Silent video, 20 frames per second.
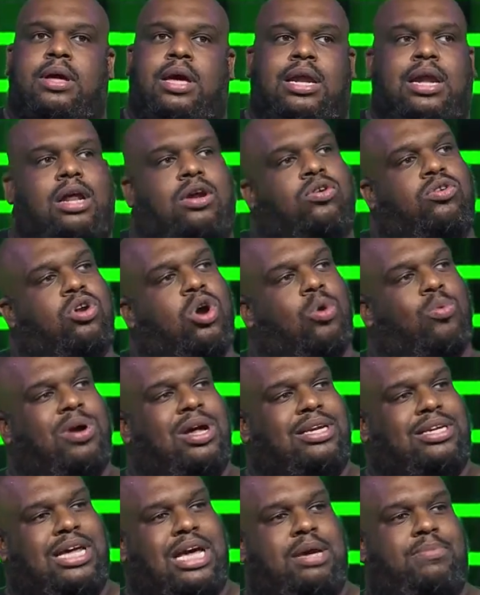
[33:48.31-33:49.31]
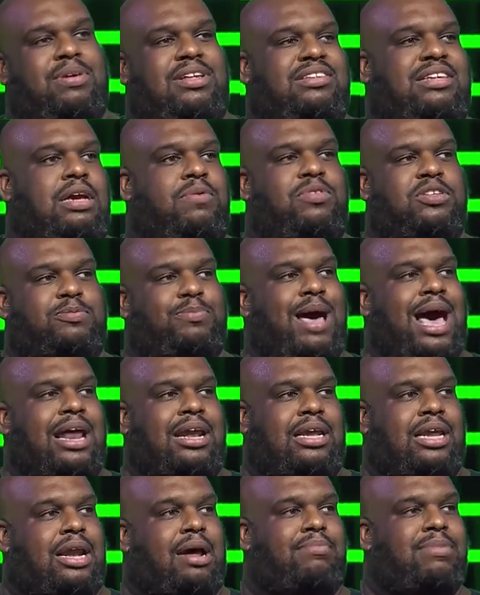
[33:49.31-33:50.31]
And I don't know what demons he was
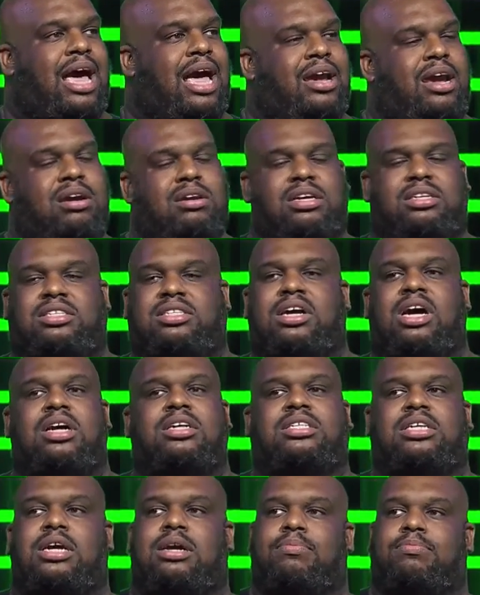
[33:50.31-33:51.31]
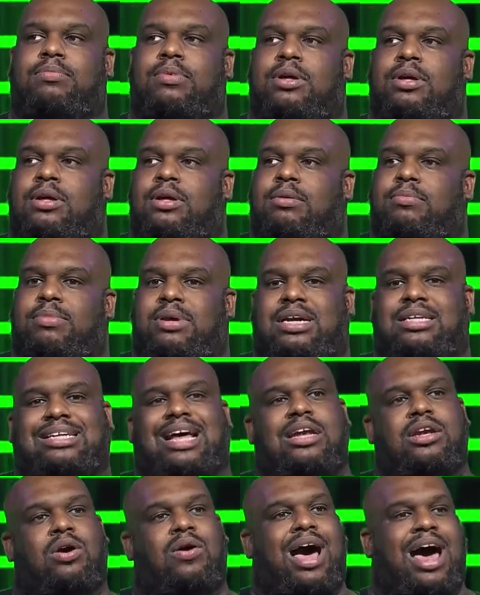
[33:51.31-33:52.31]
battling. I'm not here to judge him because
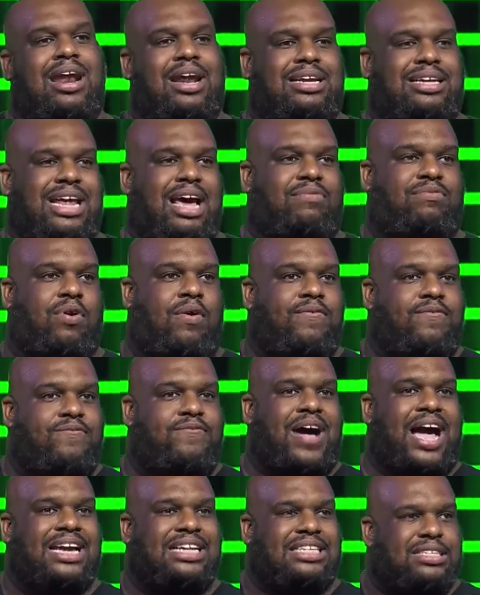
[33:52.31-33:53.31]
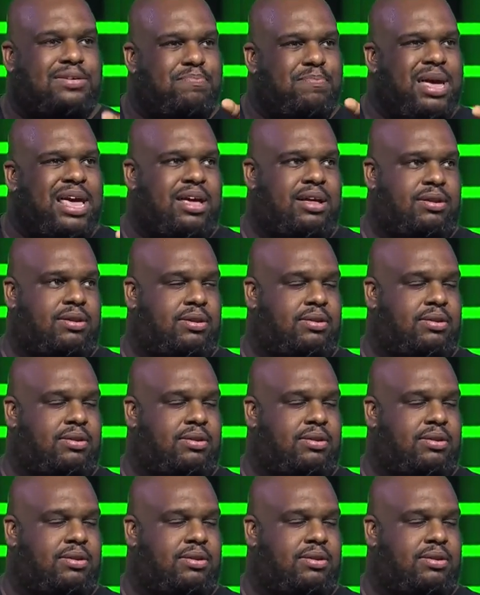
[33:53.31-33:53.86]
I know how the devil fights men.